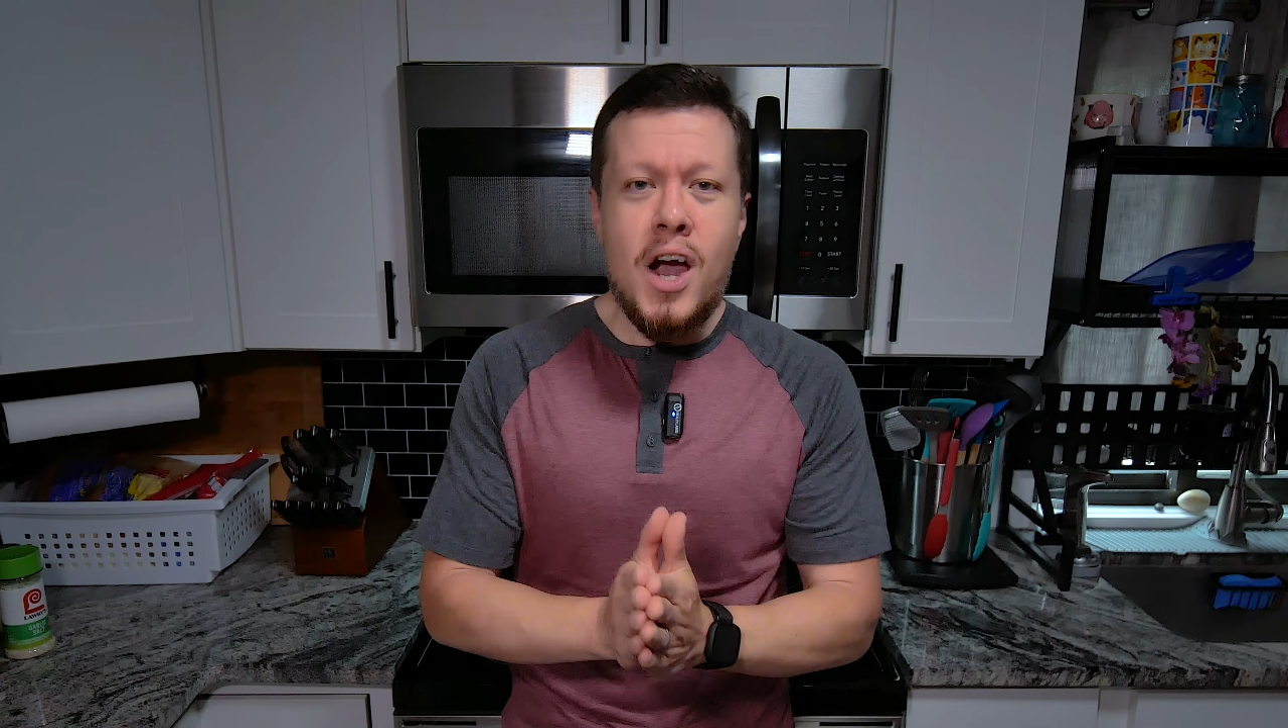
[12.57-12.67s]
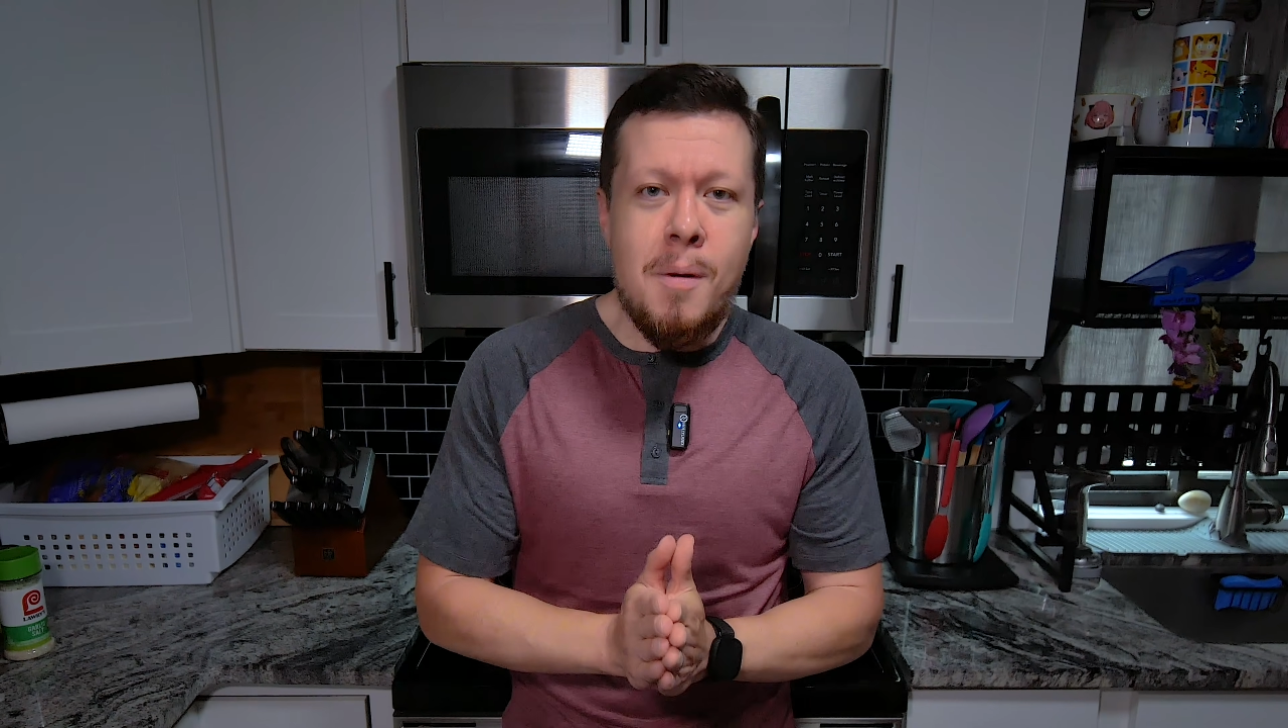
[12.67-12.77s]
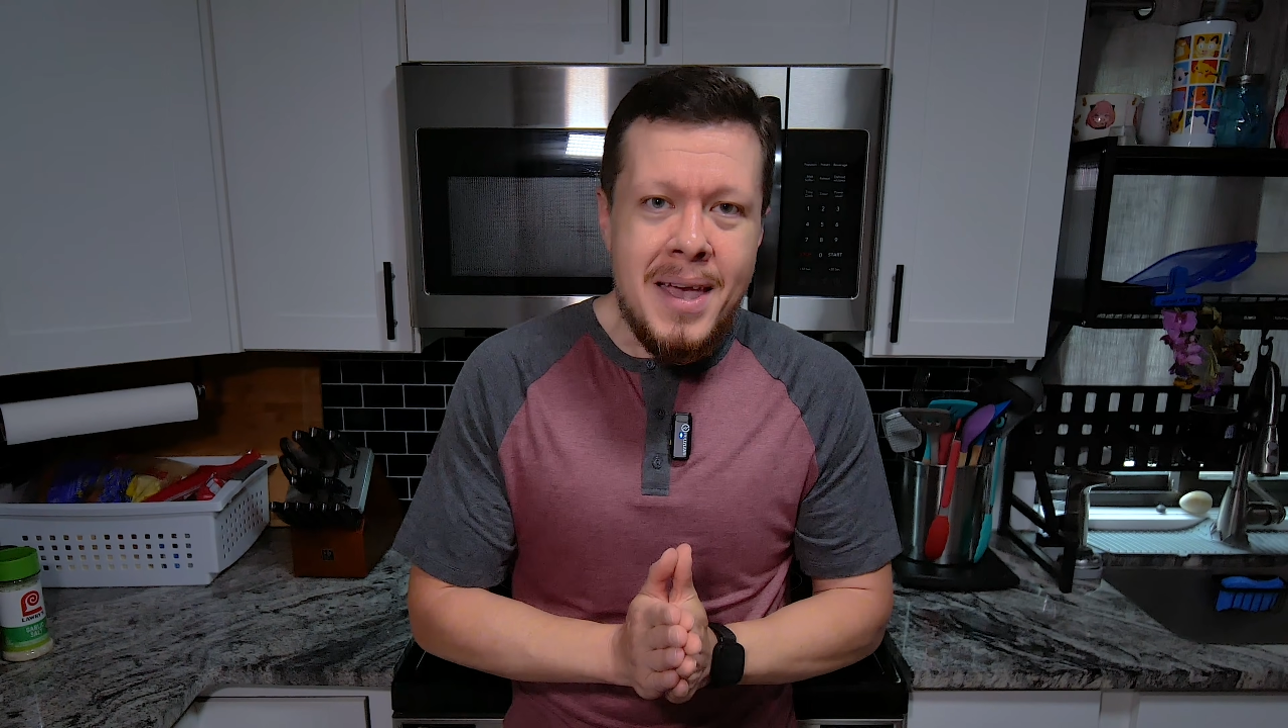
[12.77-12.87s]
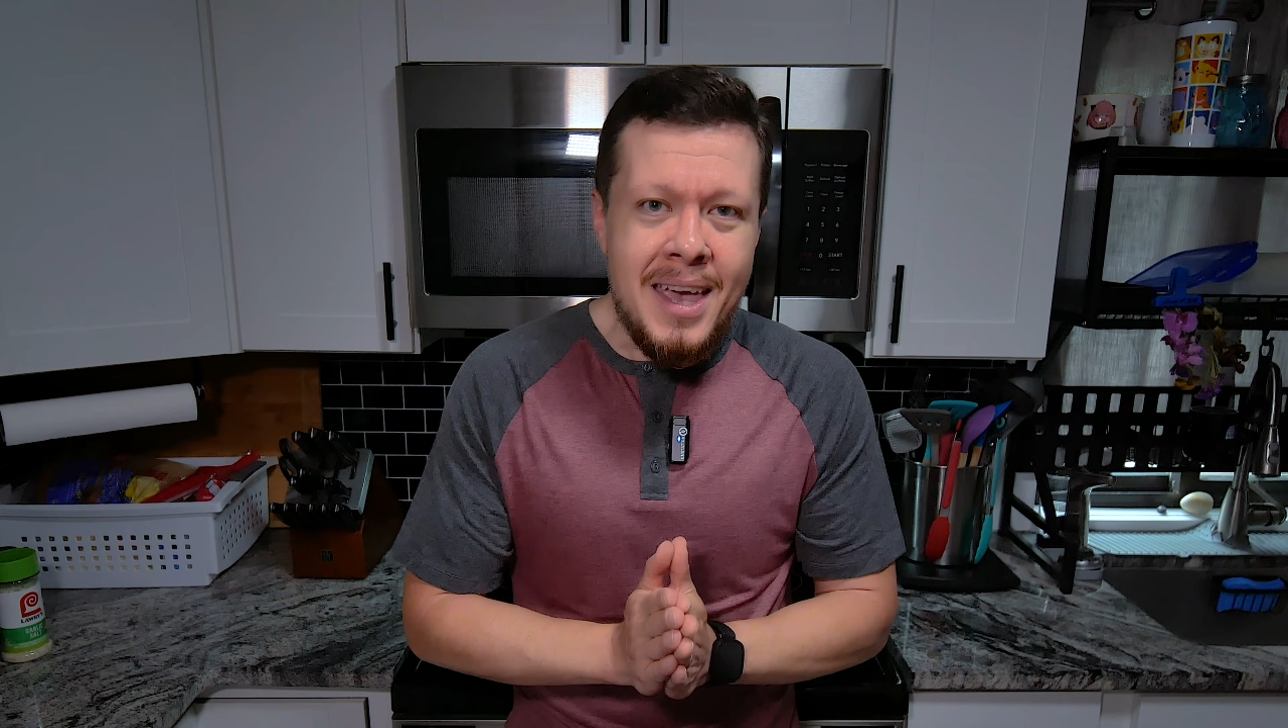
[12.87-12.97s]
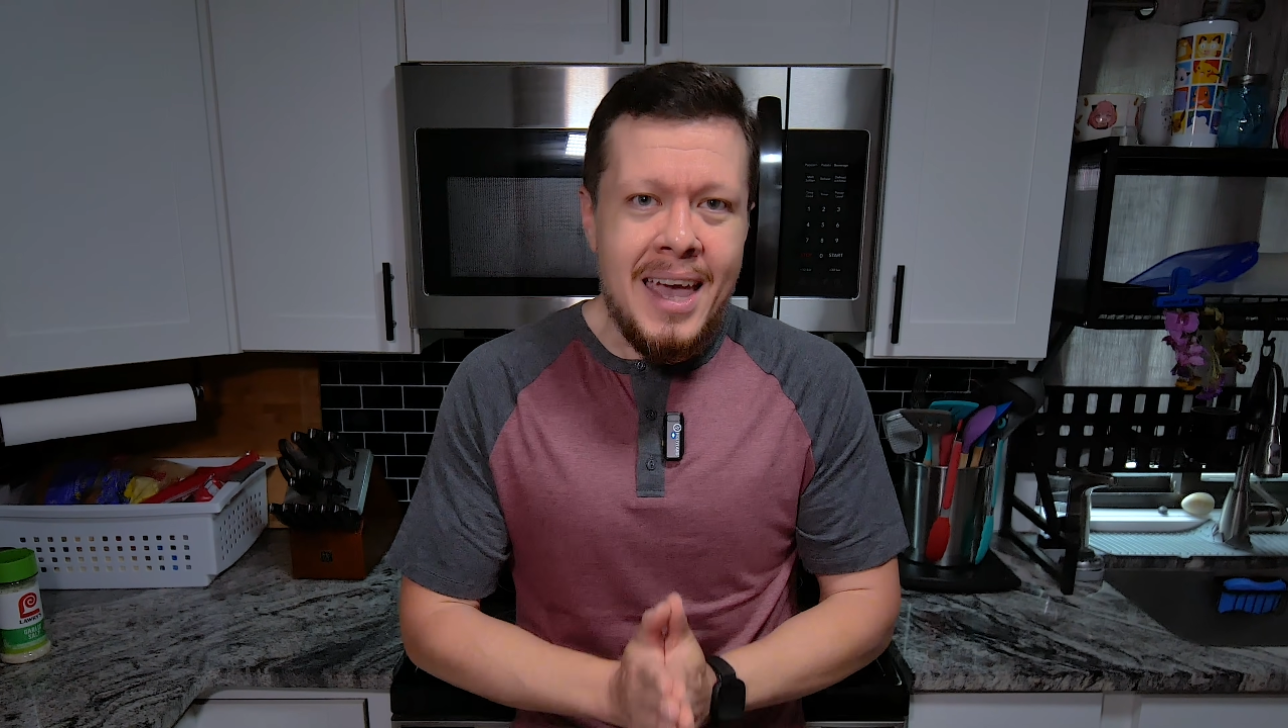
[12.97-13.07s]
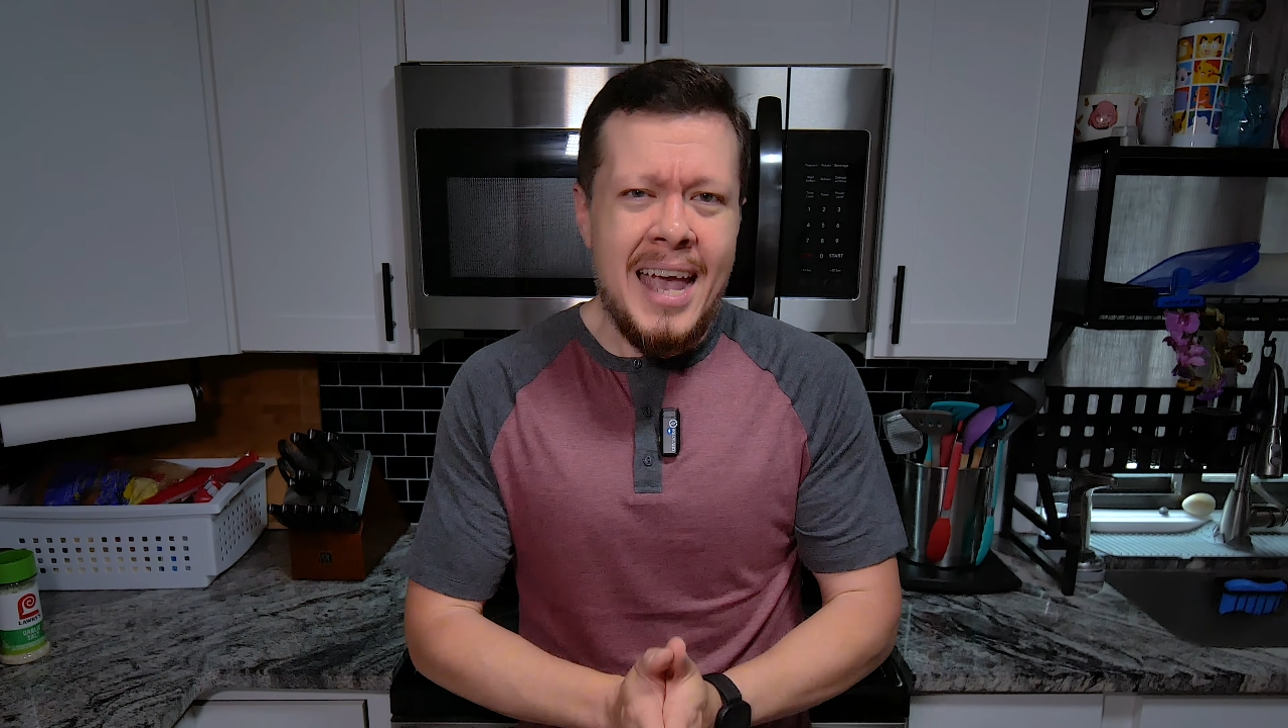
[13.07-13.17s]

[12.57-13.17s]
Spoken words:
are making